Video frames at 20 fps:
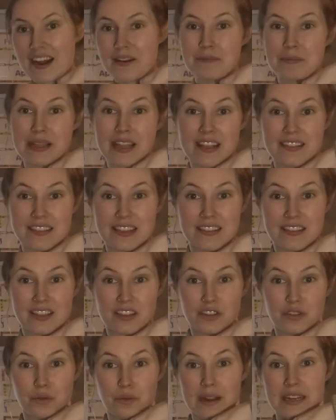because it's the
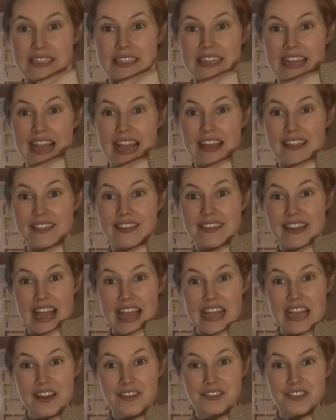28th
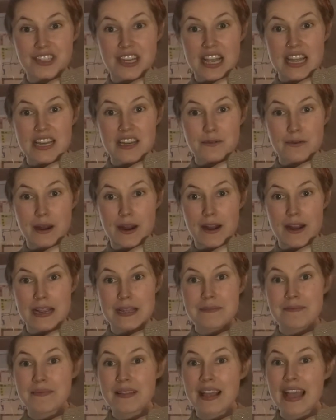day of
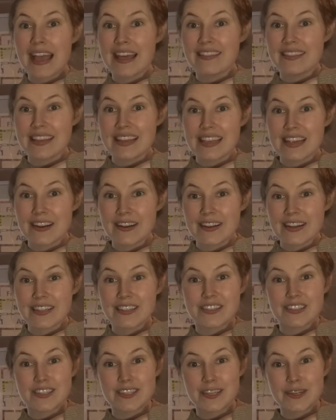January, and the year
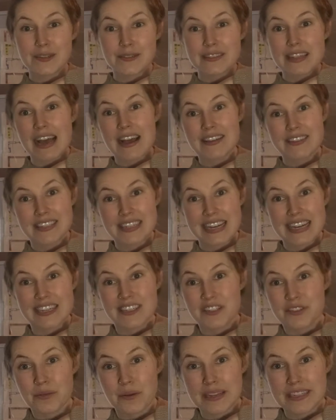is
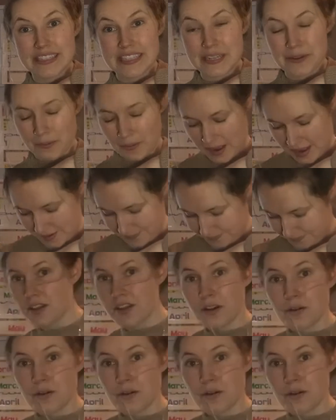2021.